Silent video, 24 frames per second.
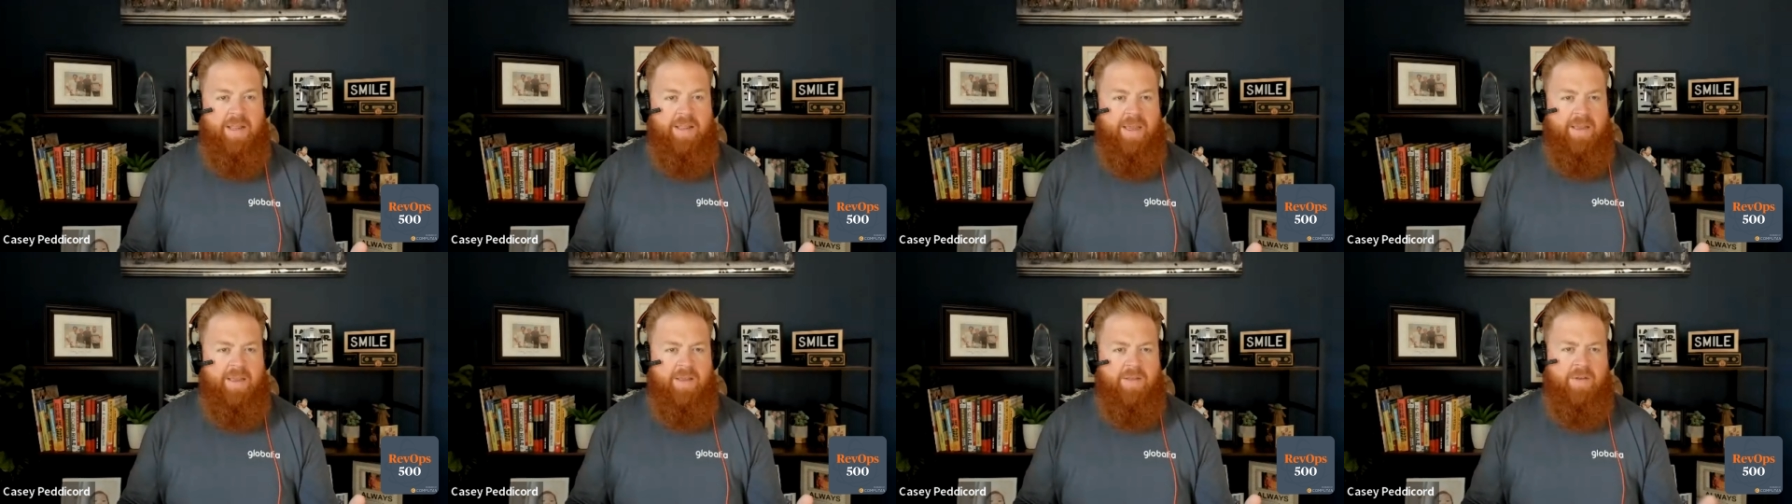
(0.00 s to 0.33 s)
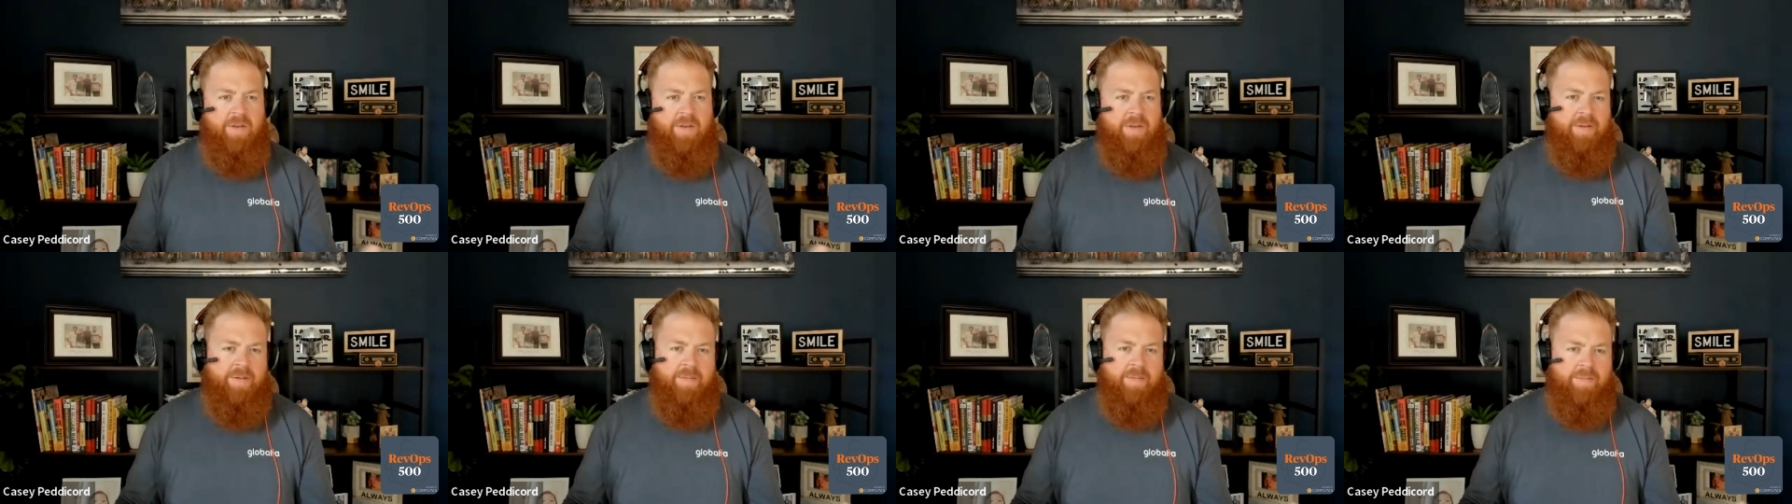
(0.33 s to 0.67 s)
Like
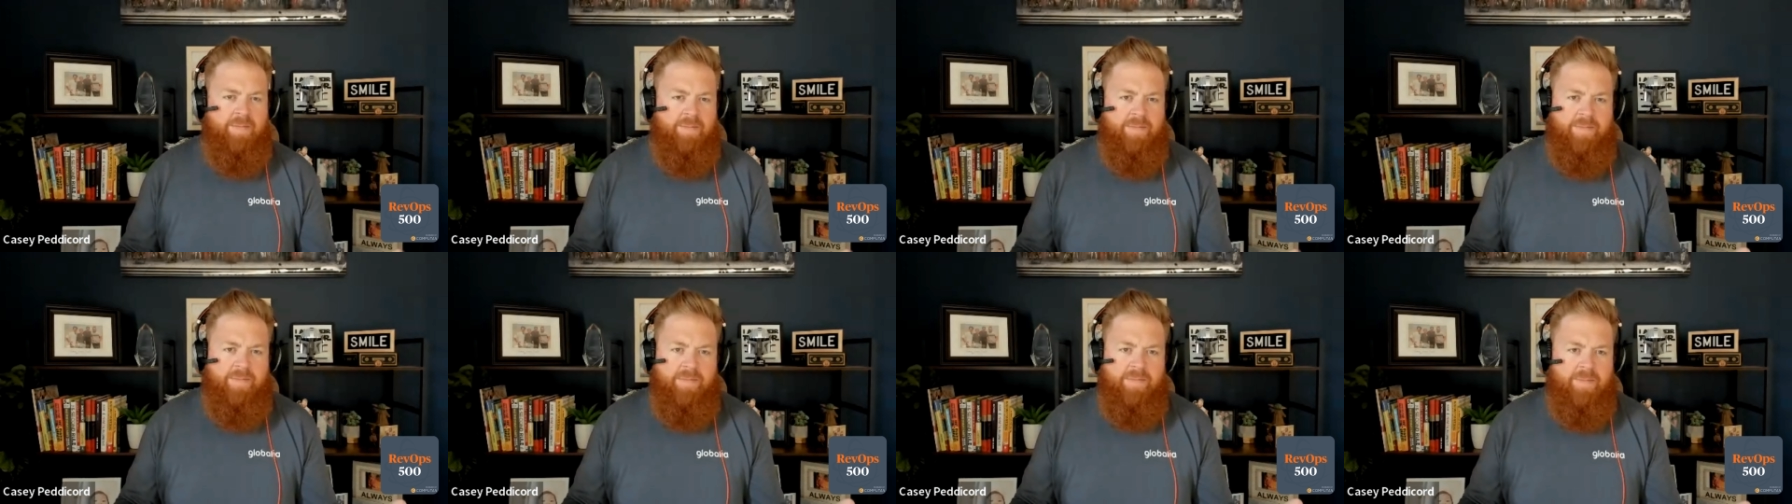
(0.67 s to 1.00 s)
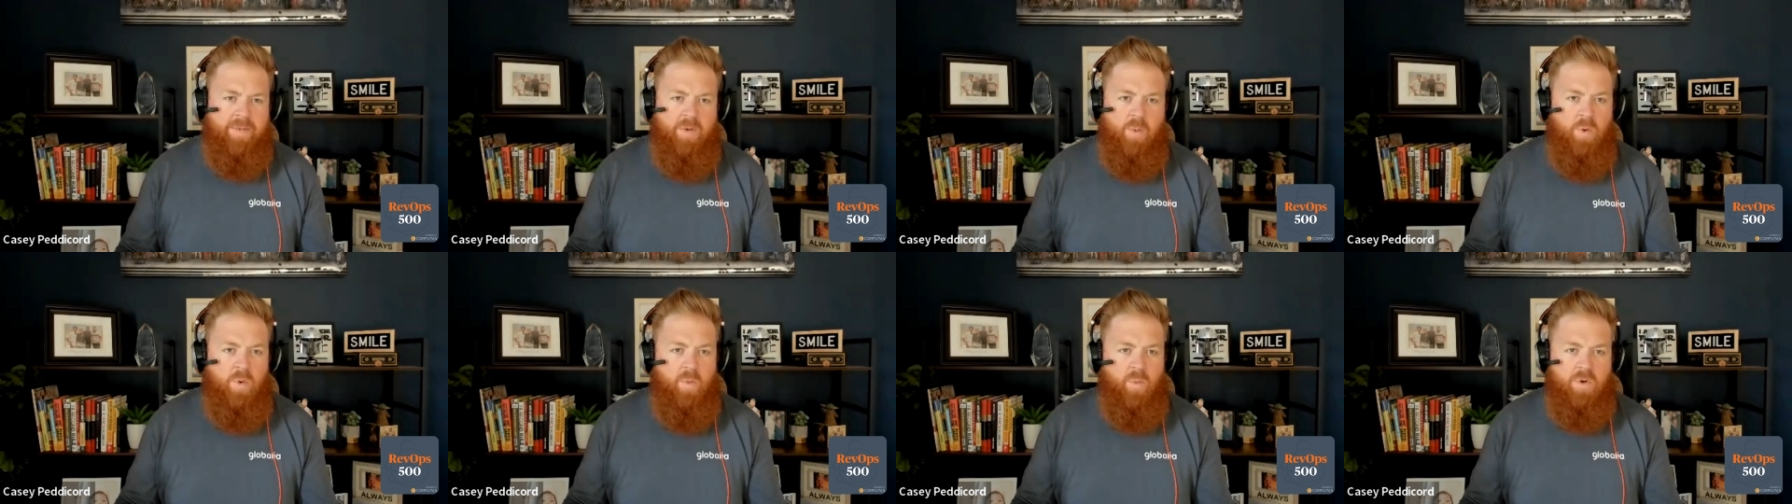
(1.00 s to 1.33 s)

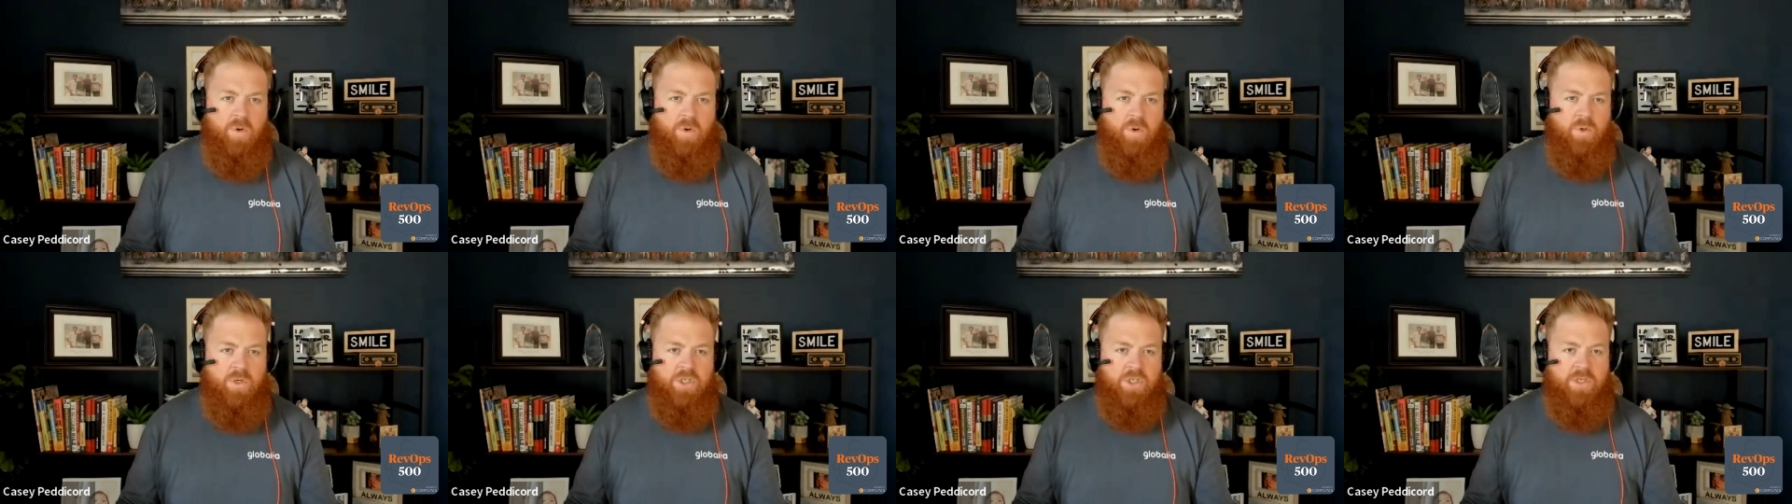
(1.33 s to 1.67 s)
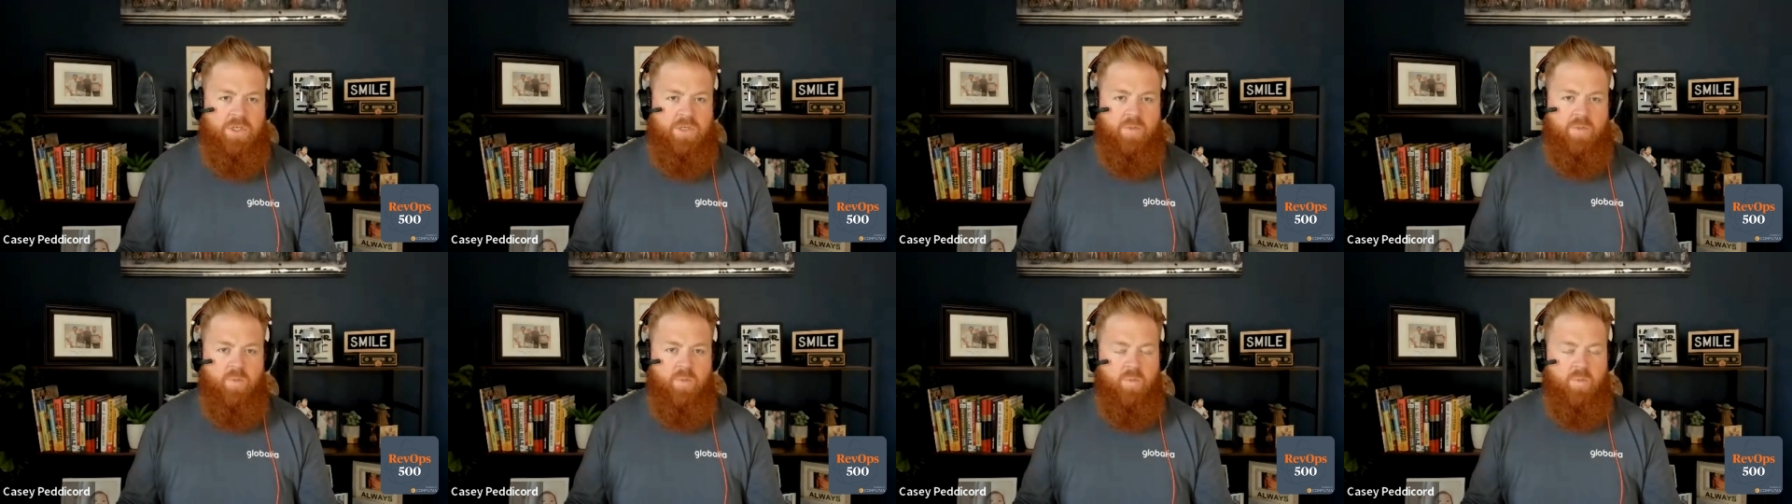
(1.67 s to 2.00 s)
we're
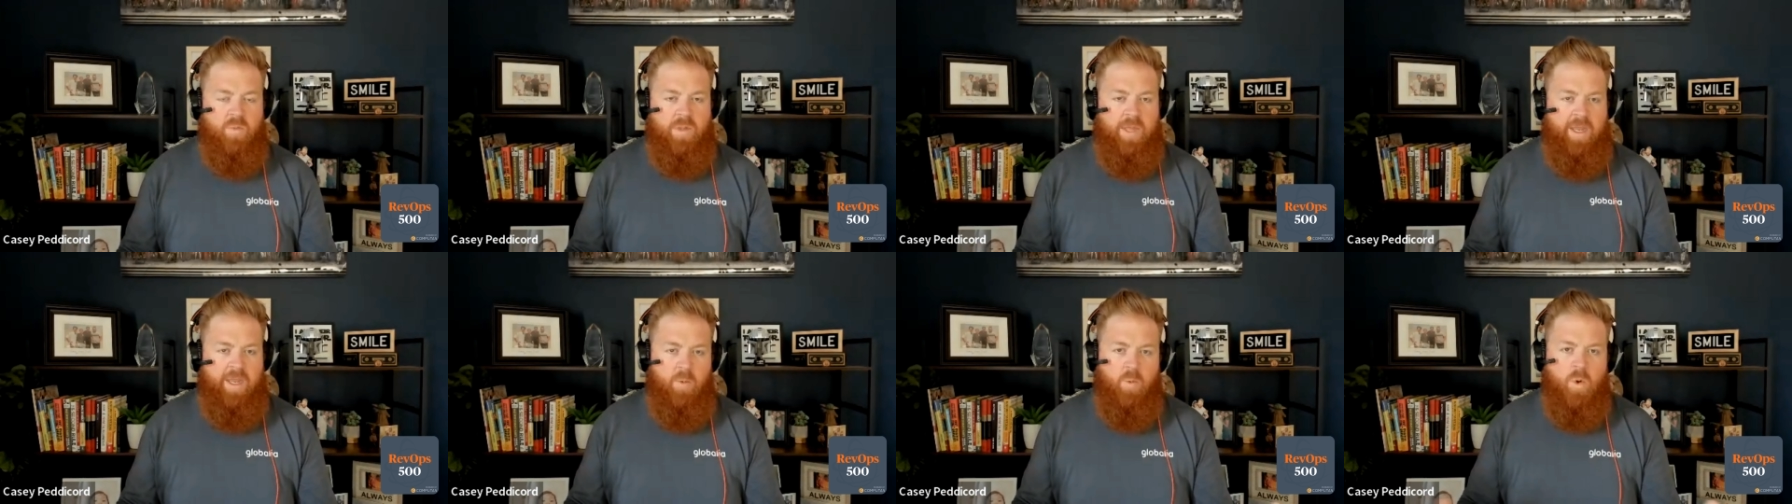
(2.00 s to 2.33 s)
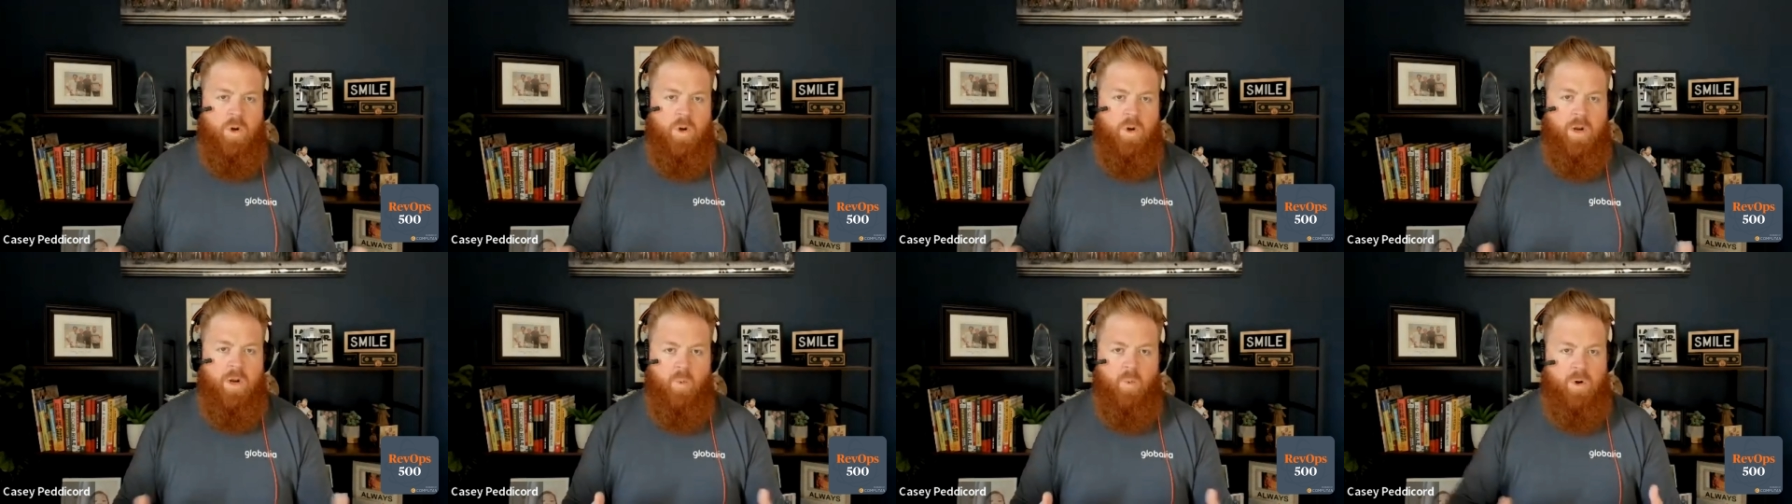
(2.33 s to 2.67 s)
just like,
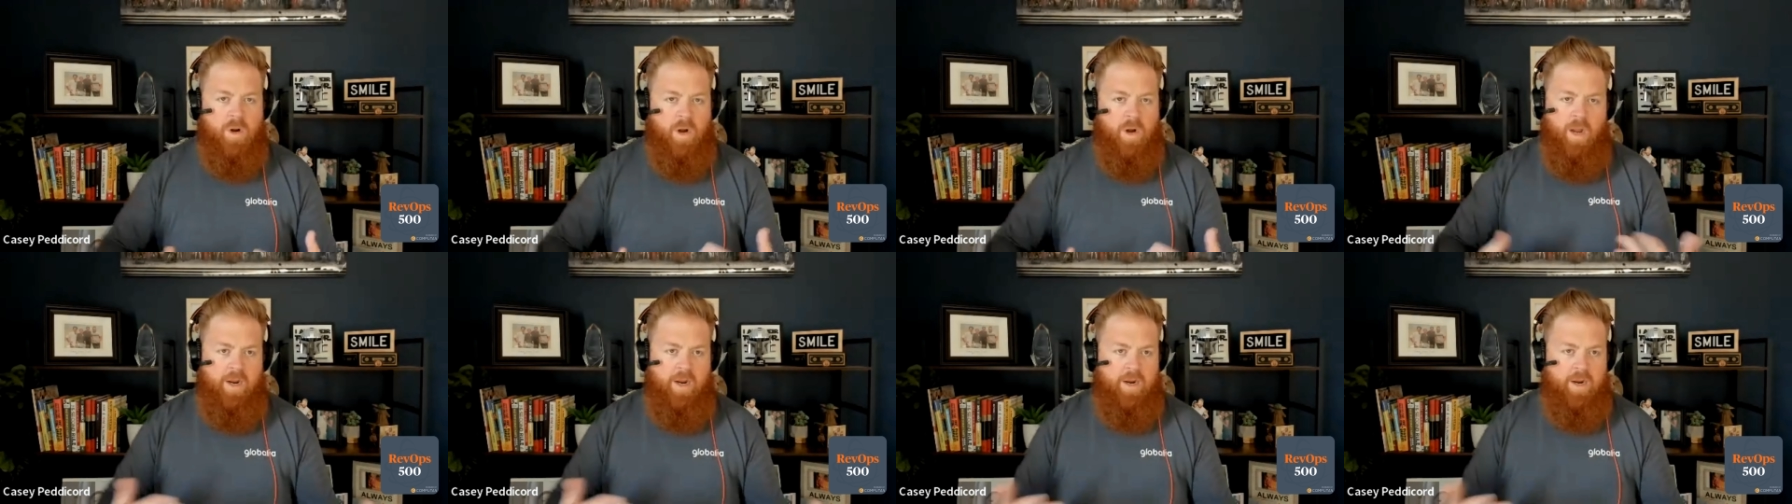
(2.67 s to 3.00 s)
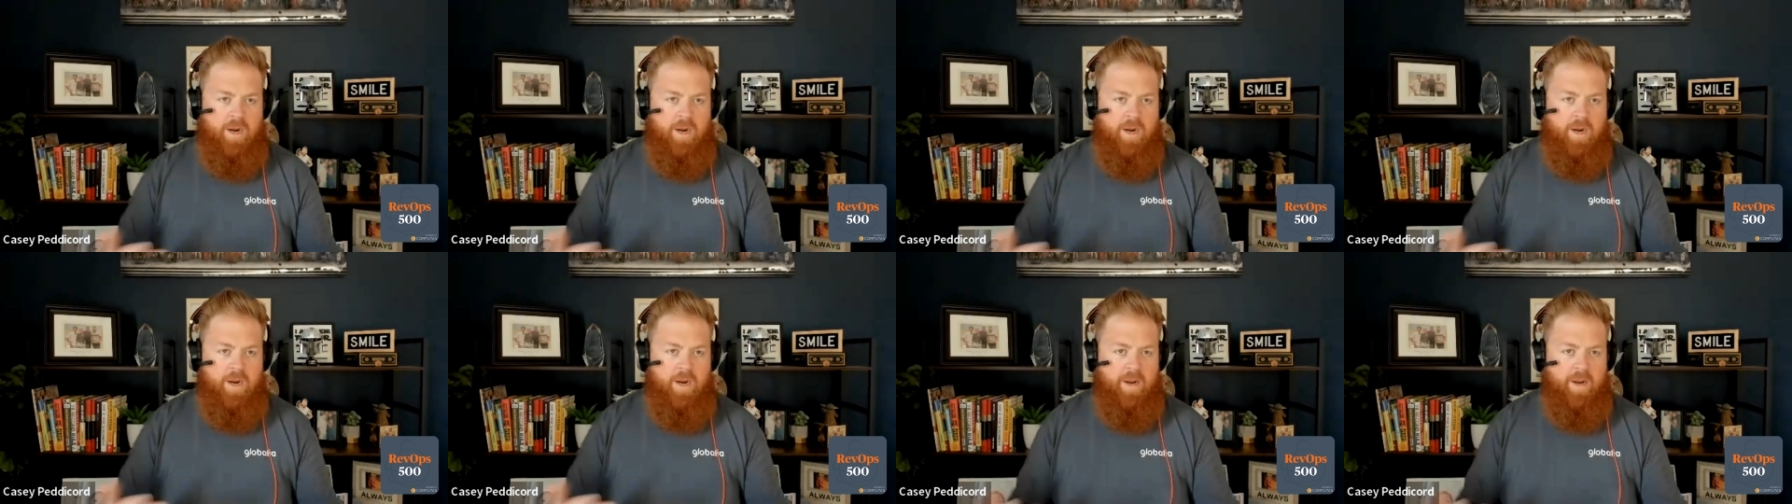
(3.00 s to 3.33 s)
we're not going to